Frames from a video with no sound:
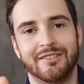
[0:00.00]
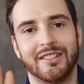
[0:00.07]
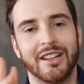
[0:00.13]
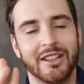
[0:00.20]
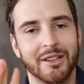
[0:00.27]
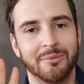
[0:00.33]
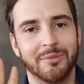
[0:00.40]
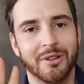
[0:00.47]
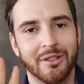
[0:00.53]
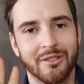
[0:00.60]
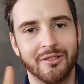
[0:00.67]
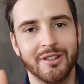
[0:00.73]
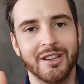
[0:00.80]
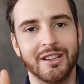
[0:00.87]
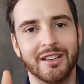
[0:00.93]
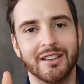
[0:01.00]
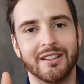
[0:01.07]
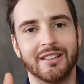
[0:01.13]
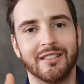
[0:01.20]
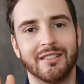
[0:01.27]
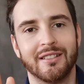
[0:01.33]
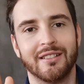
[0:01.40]
And number 3,
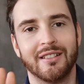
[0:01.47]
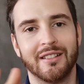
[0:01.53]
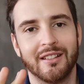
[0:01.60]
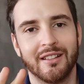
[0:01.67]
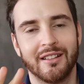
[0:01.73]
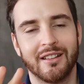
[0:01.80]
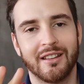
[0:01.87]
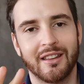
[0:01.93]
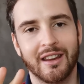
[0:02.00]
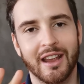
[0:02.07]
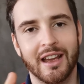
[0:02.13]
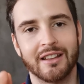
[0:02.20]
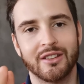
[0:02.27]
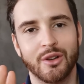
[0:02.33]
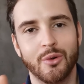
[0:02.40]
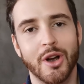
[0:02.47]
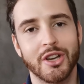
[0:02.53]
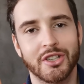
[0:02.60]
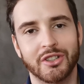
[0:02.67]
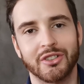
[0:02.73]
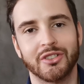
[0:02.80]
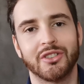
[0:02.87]
ask
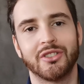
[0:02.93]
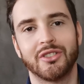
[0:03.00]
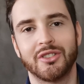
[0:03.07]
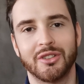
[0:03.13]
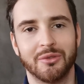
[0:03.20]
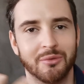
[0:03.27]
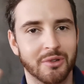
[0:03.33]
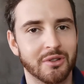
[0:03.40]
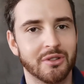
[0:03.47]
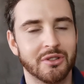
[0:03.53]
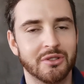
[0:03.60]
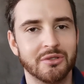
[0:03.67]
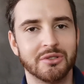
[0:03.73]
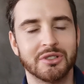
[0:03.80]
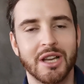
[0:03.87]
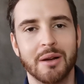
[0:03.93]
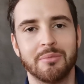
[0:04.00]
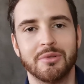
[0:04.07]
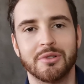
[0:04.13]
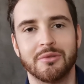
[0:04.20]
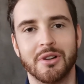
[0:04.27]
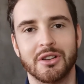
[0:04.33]
questions with the 2
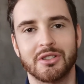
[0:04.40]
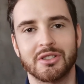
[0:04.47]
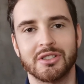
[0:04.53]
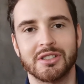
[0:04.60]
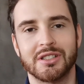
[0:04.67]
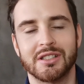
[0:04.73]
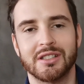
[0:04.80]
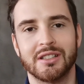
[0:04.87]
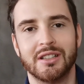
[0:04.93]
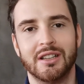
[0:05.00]
sample questions.